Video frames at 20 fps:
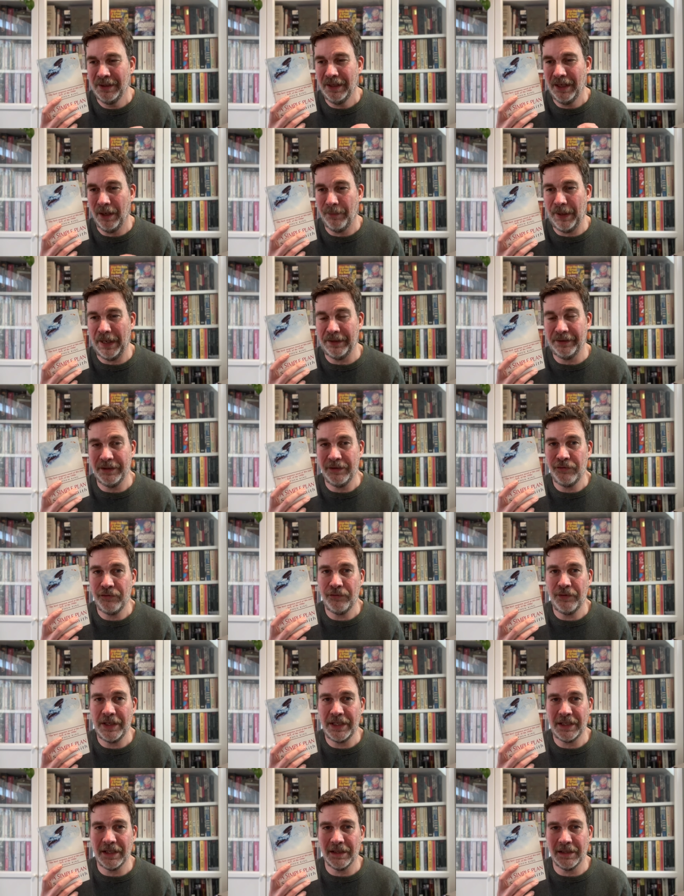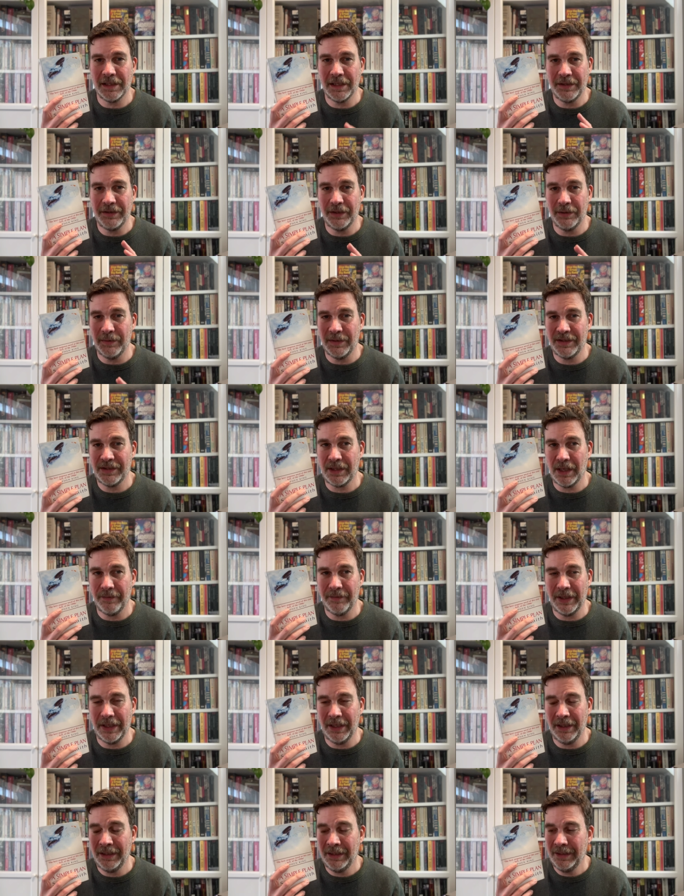about these three guys who
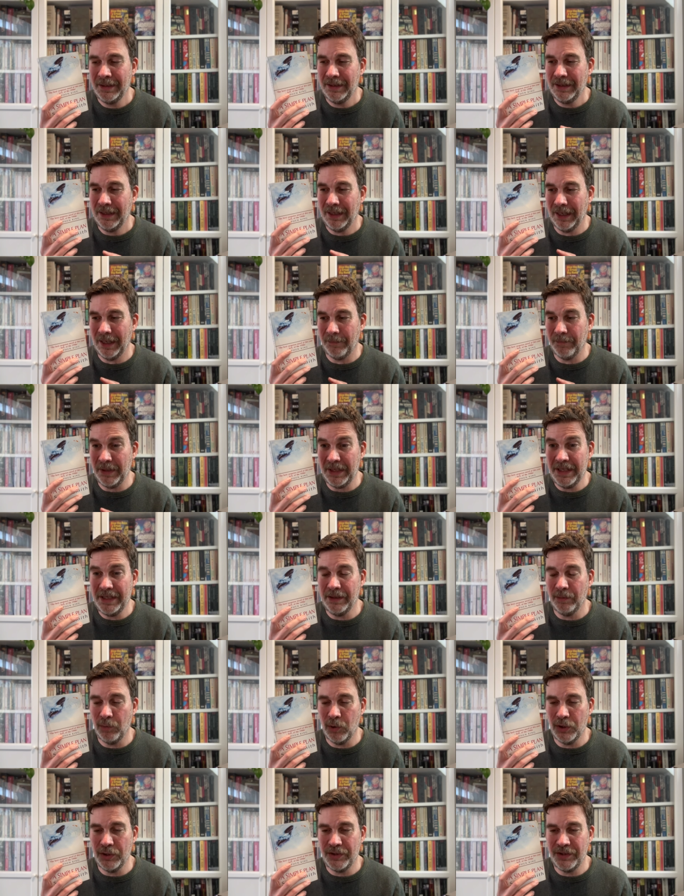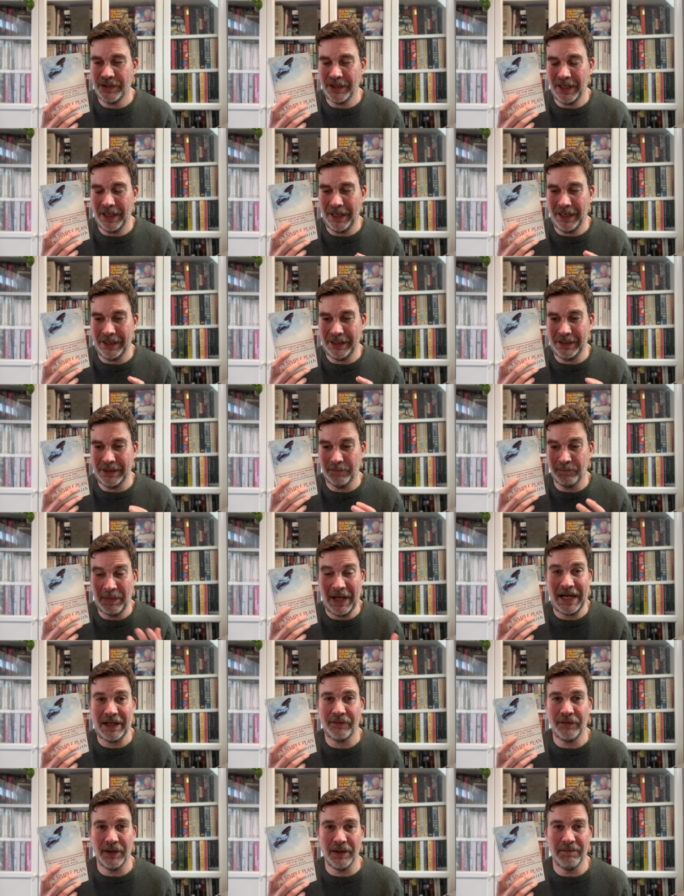discover in the woods a
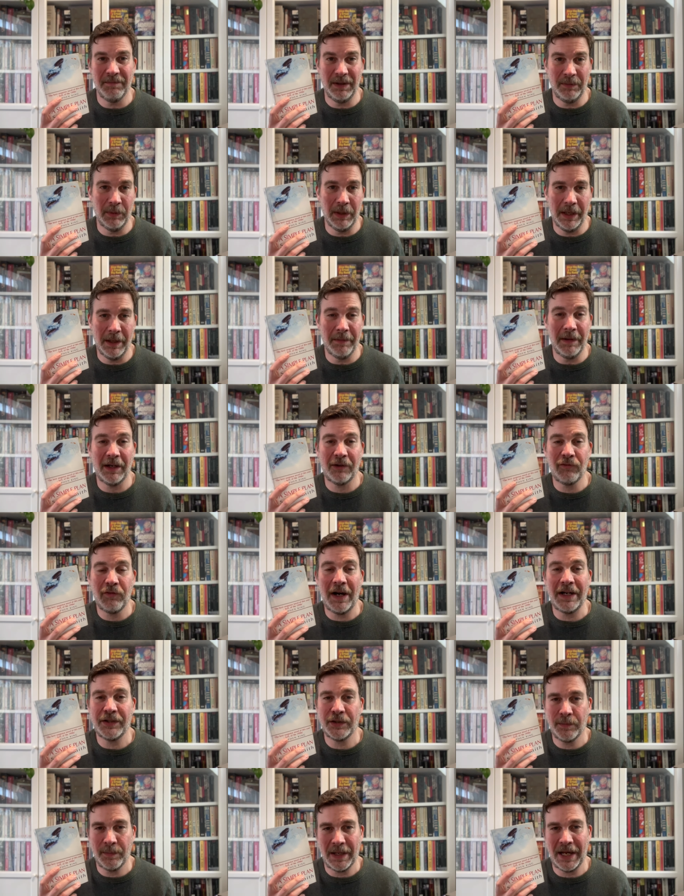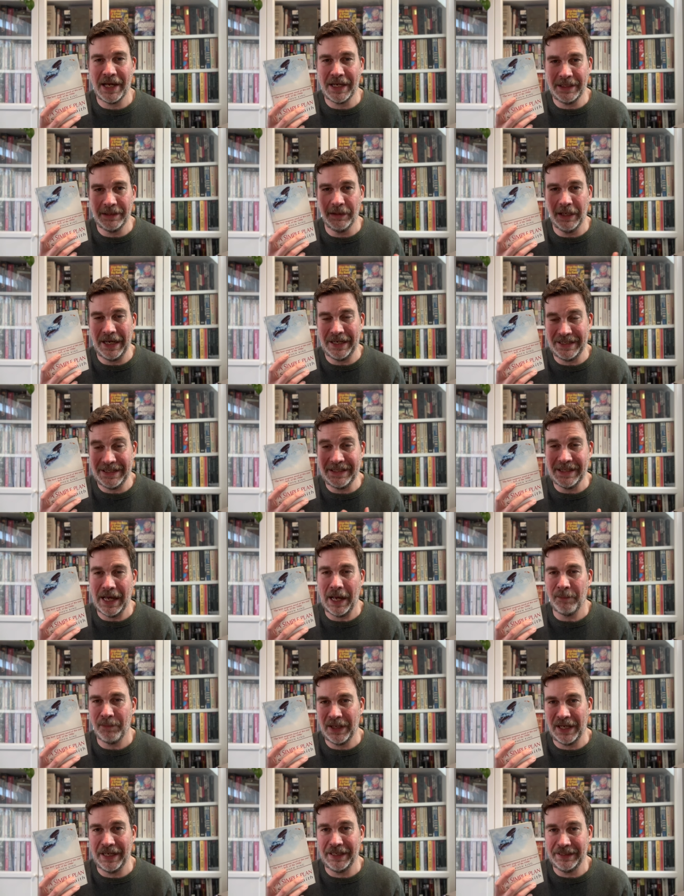bag full of, well, a crashed plane, and in
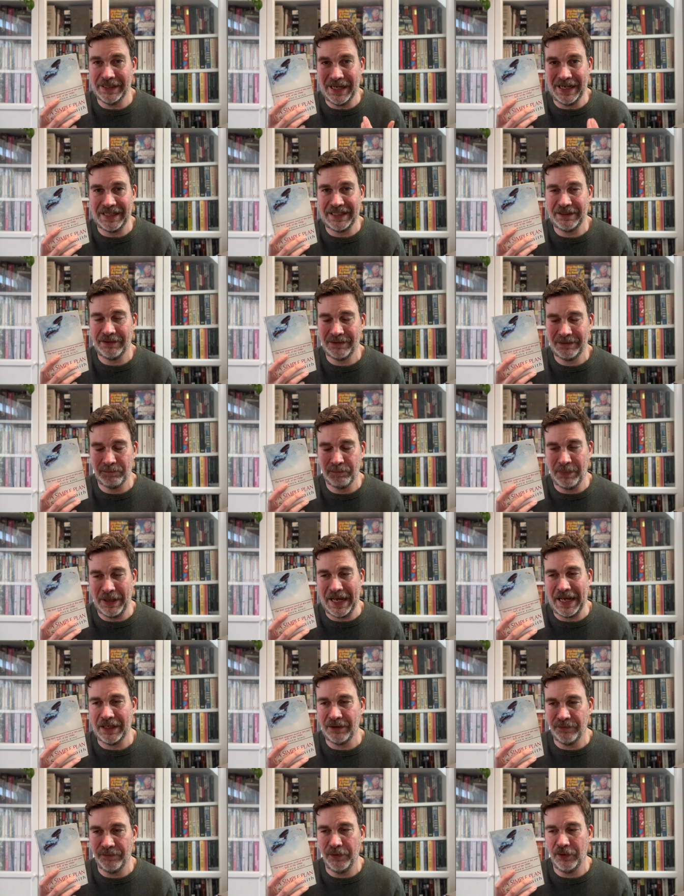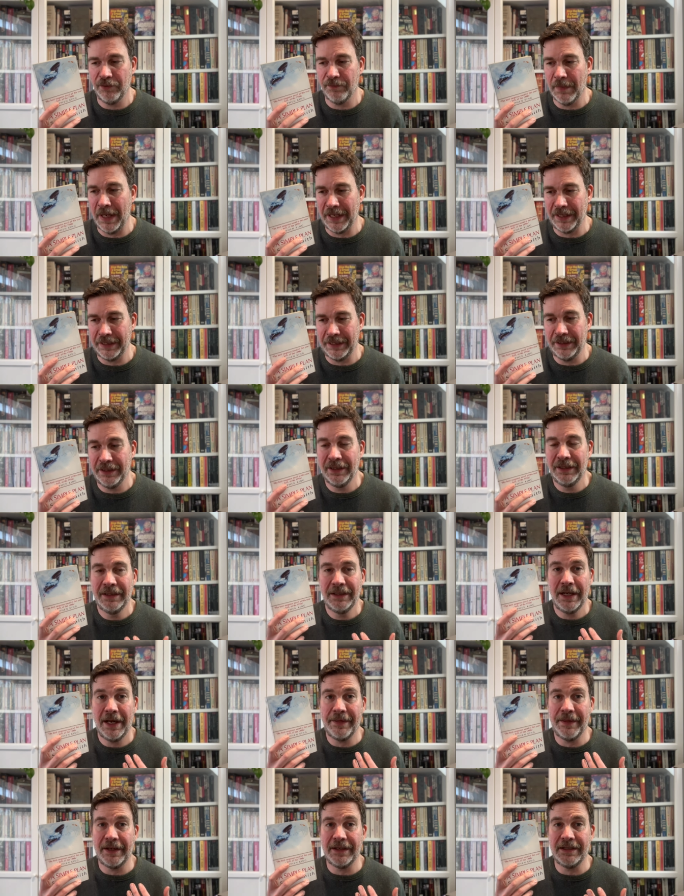that plane a bag full of money,
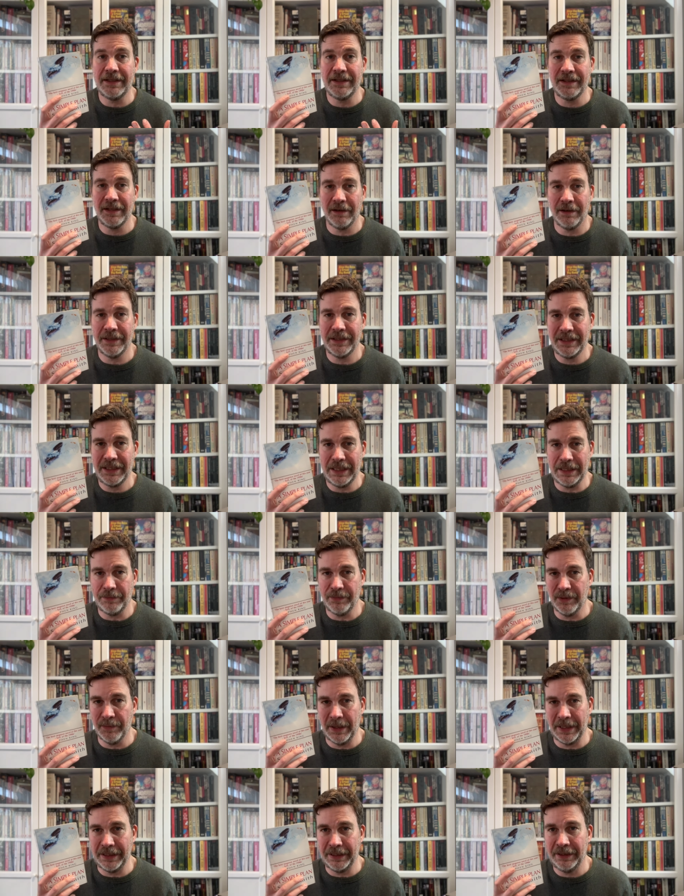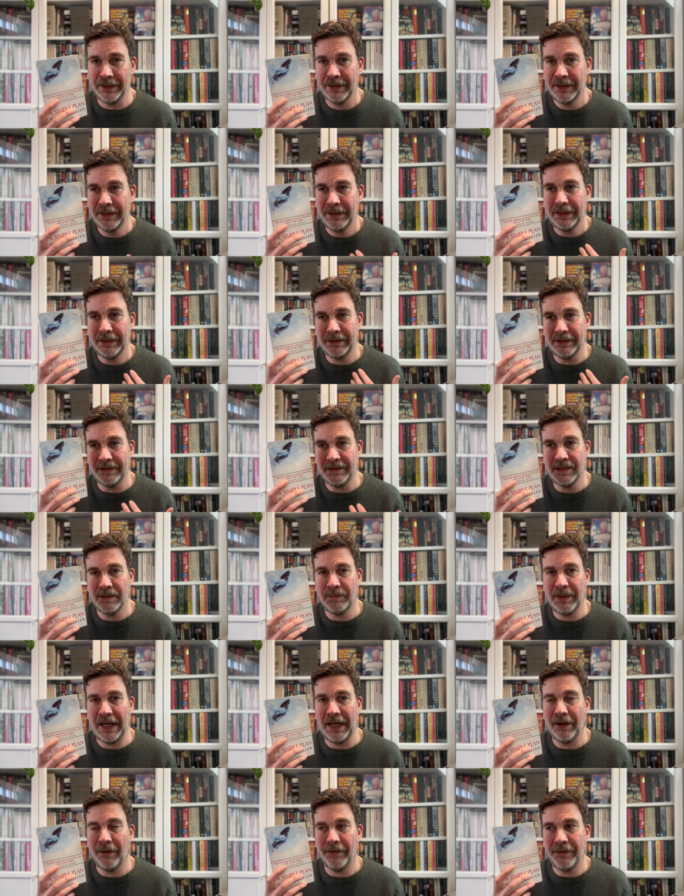and they decide to keep the money. And it's
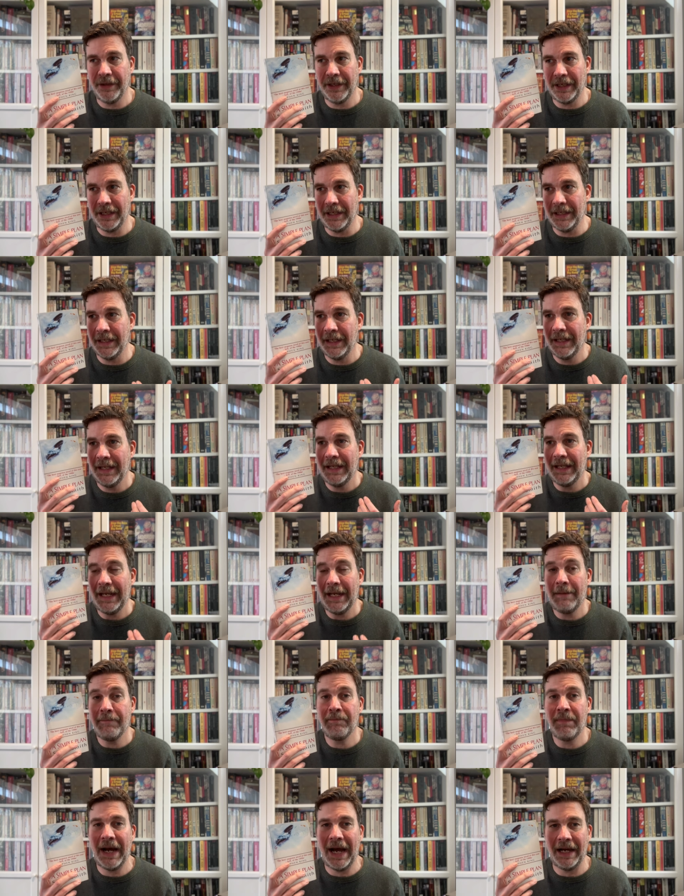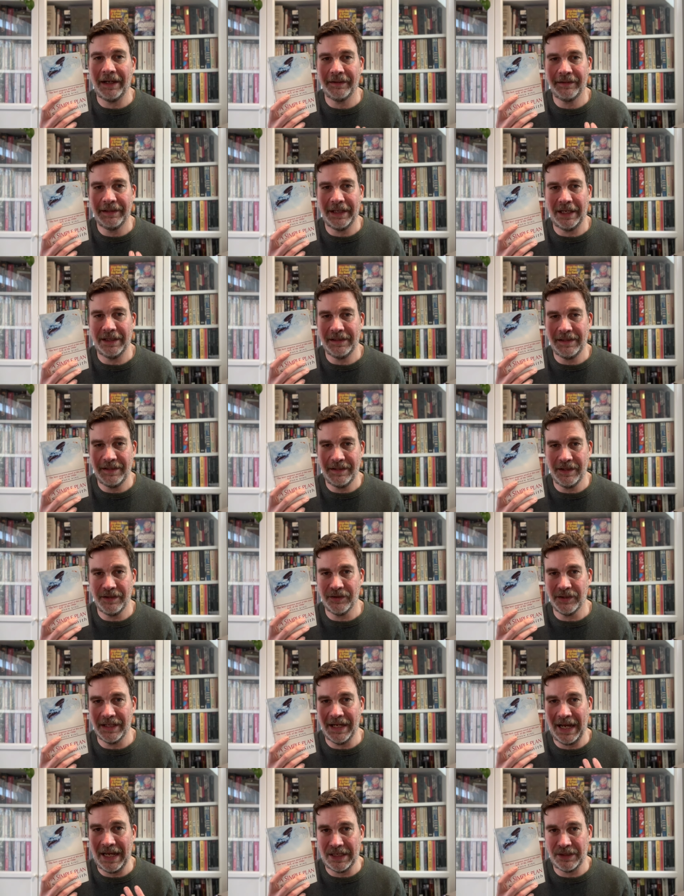about the impact that
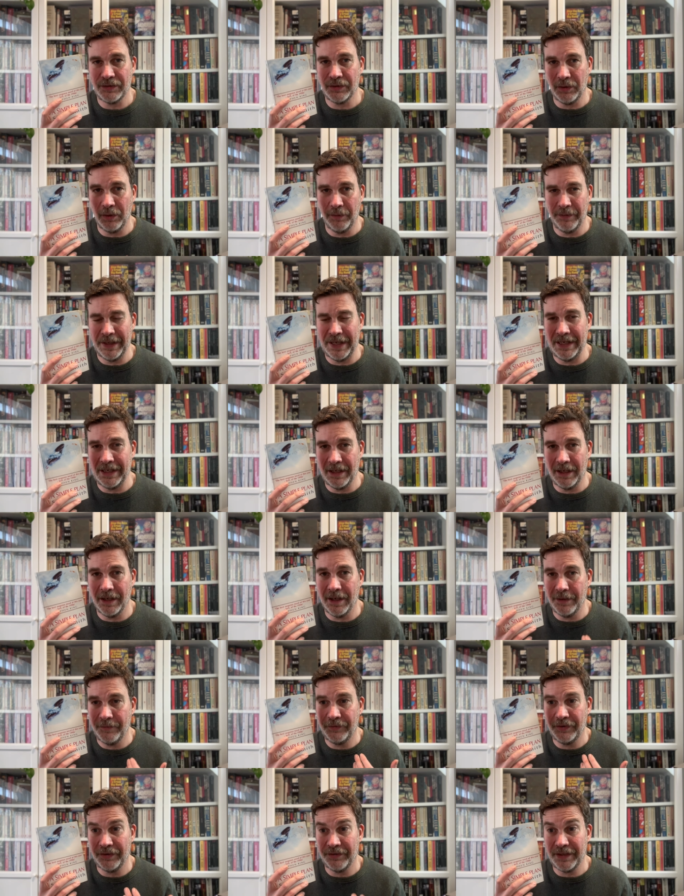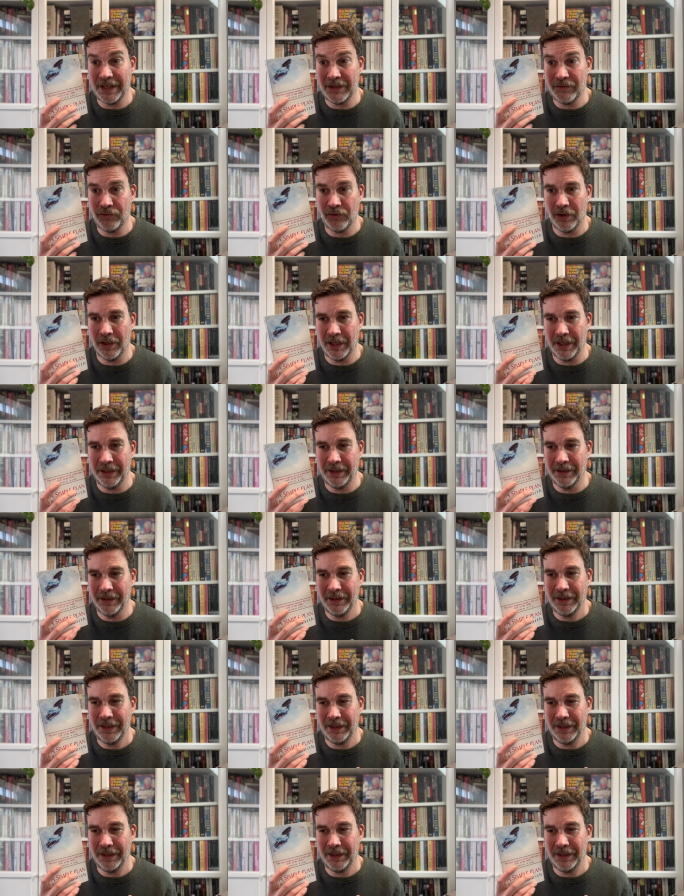decision has on their lives as they try and